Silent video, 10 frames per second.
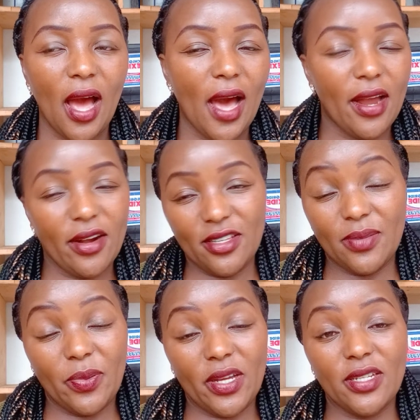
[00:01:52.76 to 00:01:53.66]
I
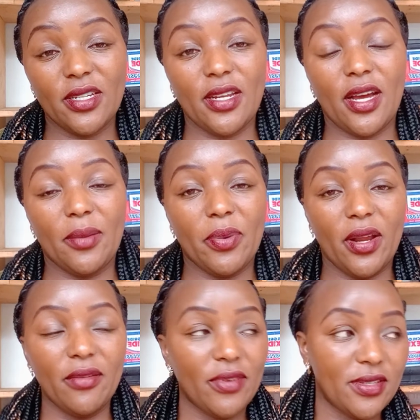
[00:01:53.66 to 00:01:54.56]
respected her
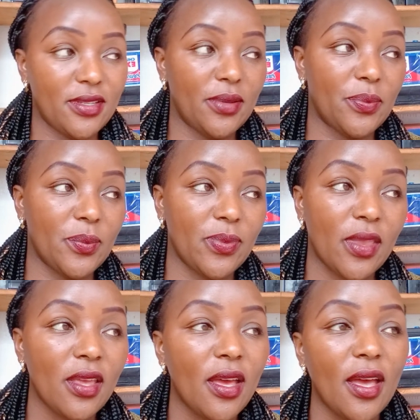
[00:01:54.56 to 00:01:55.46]
privacy.
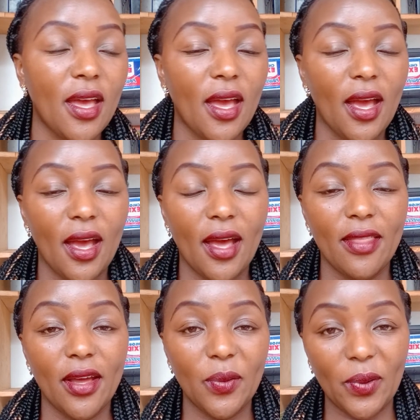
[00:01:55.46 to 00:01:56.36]
And
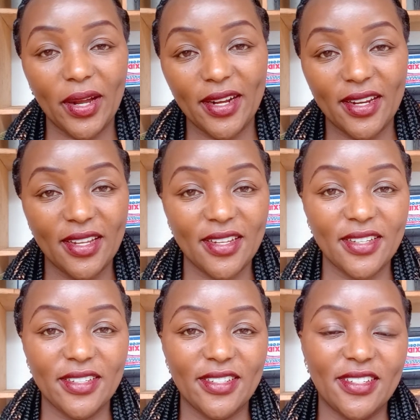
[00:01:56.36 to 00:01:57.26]
then one
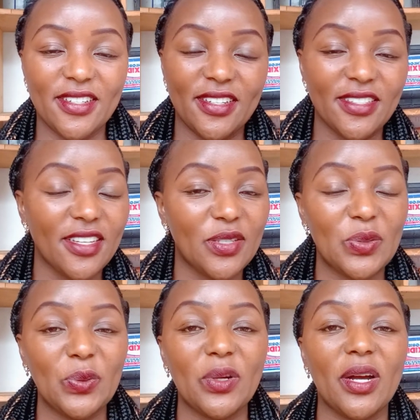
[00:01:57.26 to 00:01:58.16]
day she
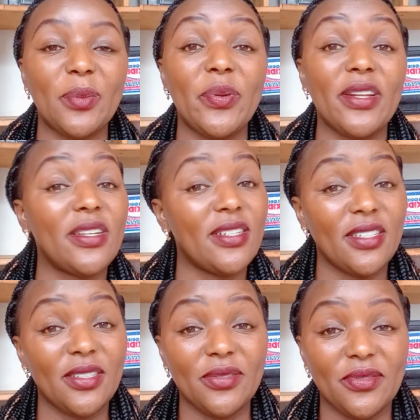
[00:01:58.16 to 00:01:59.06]
just woke up and
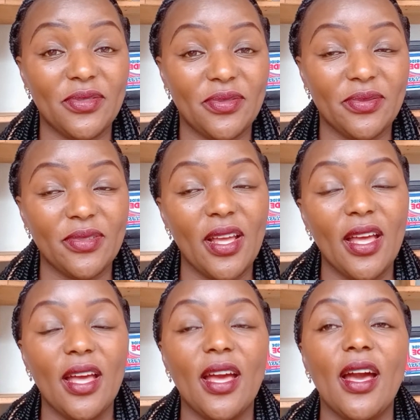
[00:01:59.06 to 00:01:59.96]
left.
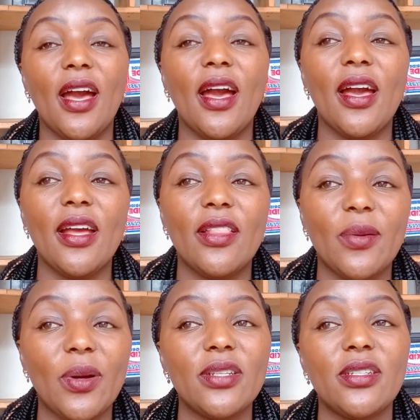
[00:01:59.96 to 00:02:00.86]
And the
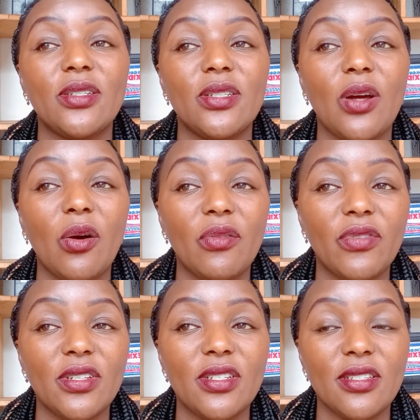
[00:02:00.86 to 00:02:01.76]
worst of
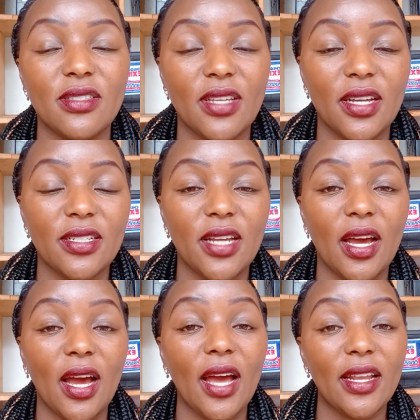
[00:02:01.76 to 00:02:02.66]
it is that
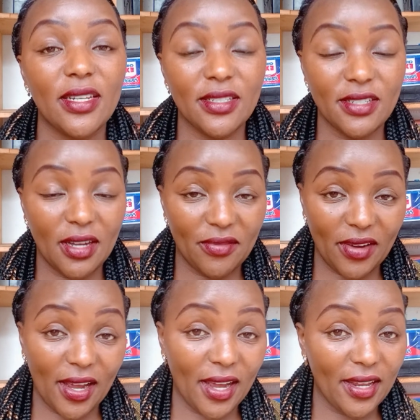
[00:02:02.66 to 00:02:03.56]
I didn't have
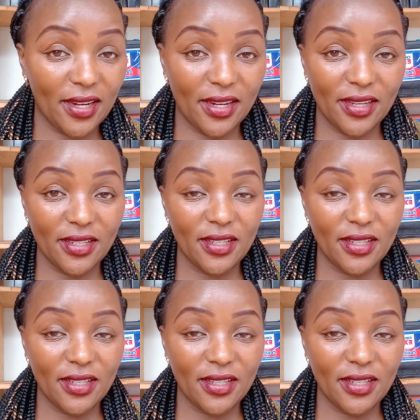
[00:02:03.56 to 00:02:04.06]
her ID.